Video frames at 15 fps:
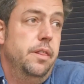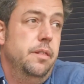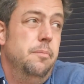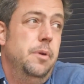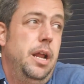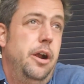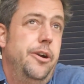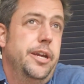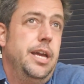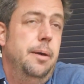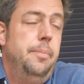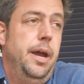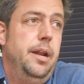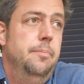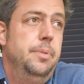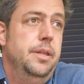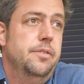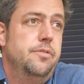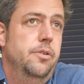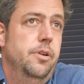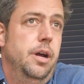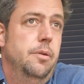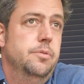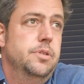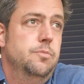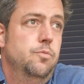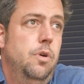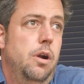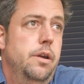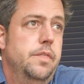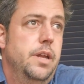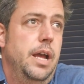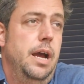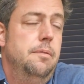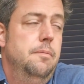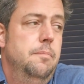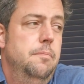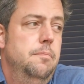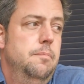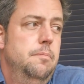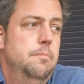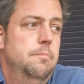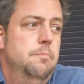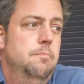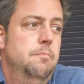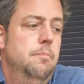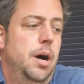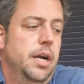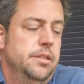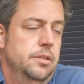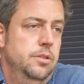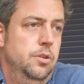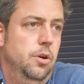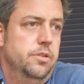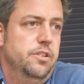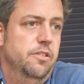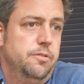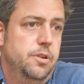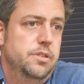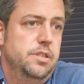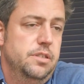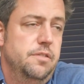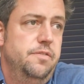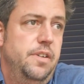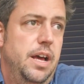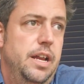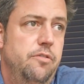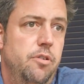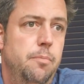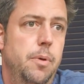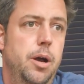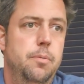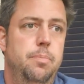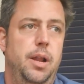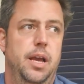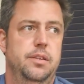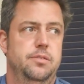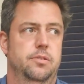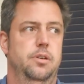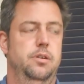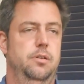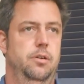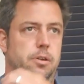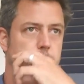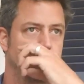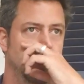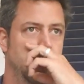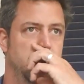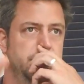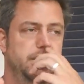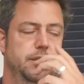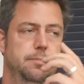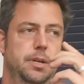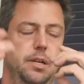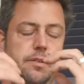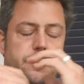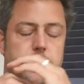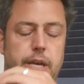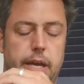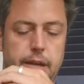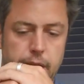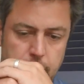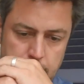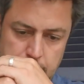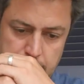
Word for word: the malaria campaign had been through, and I was worried that it might not have, because it's a fairly remote place on a, on a marsh in the middle of Uganda.